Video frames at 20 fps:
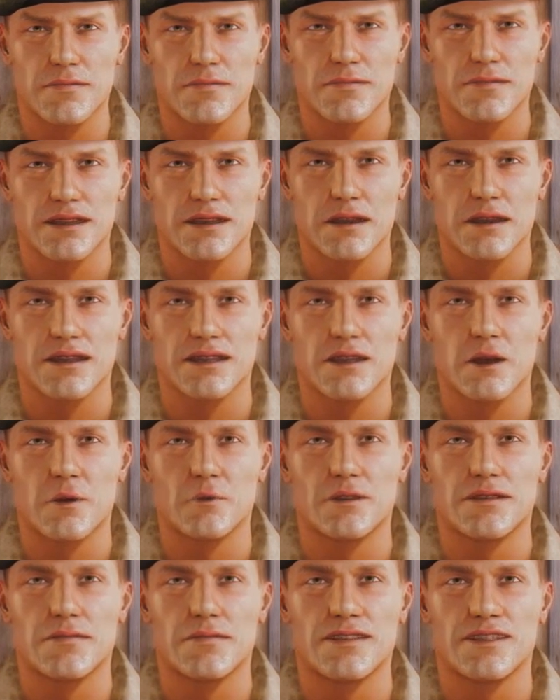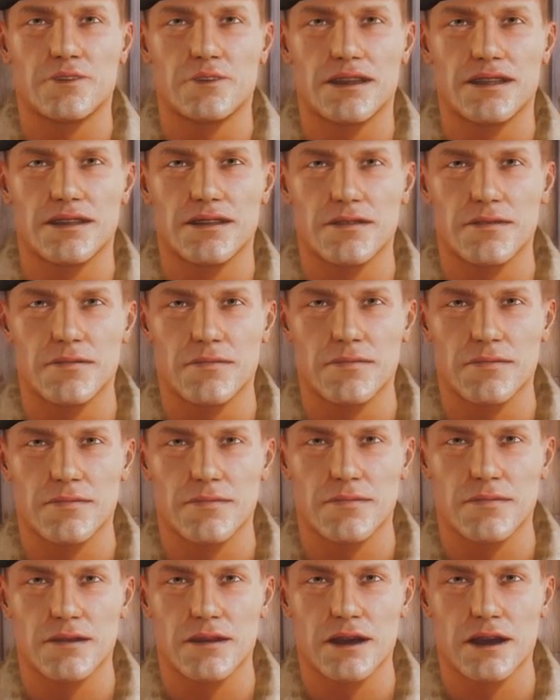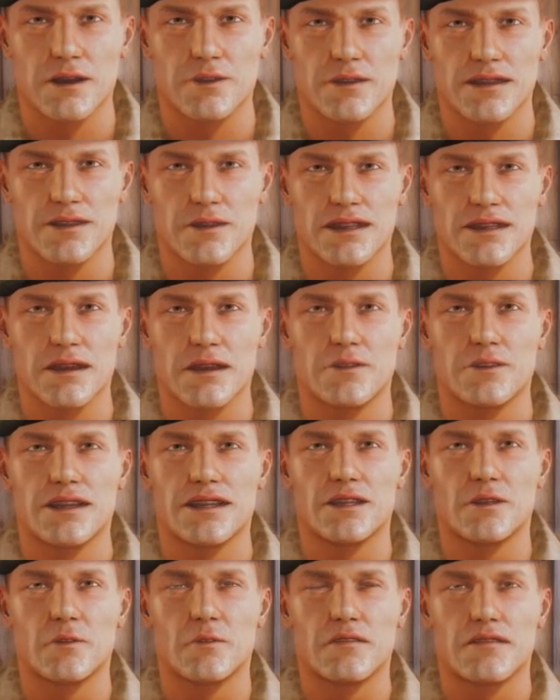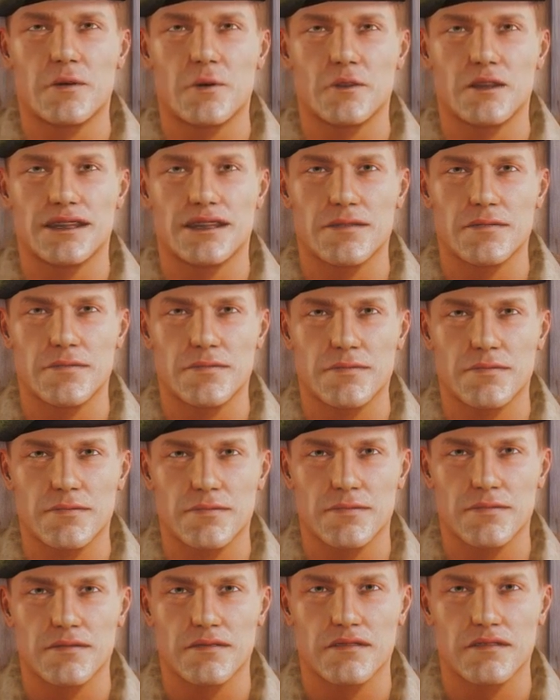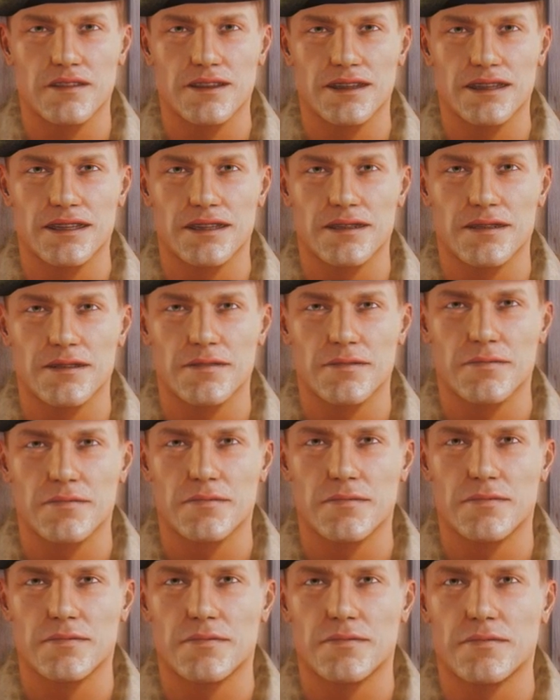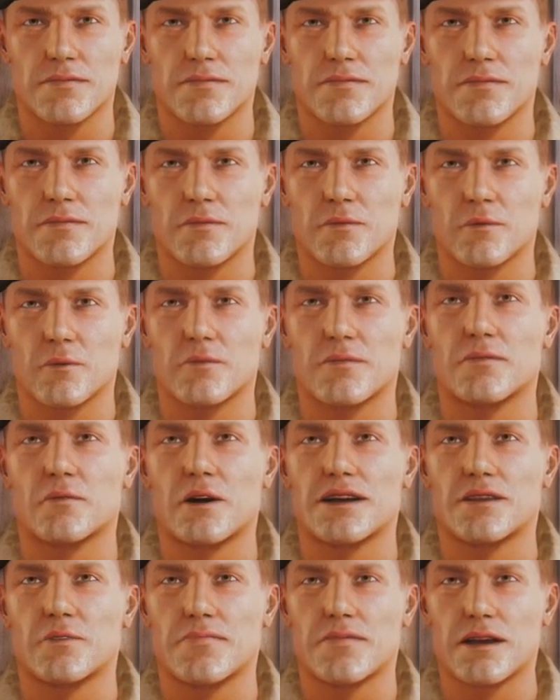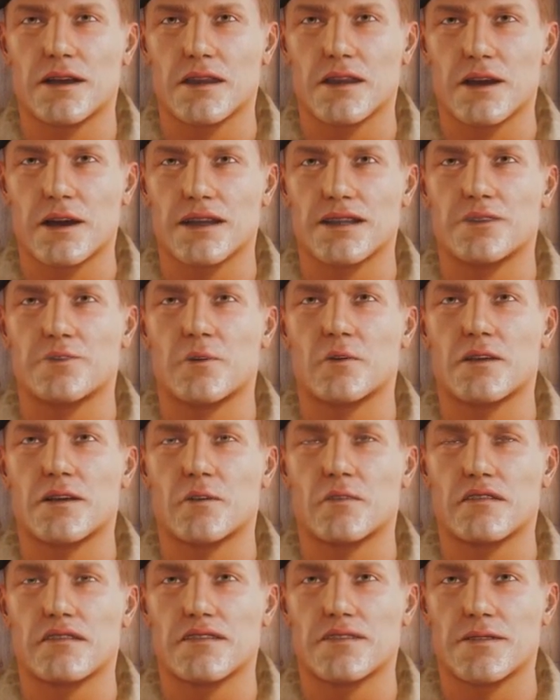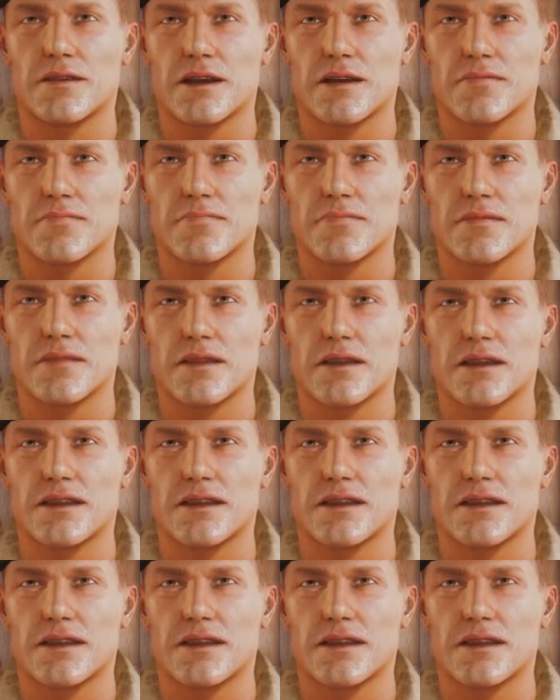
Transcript: And it's no secret. Our interest here is twofold. First, we want to remain in control of Hoover Dam.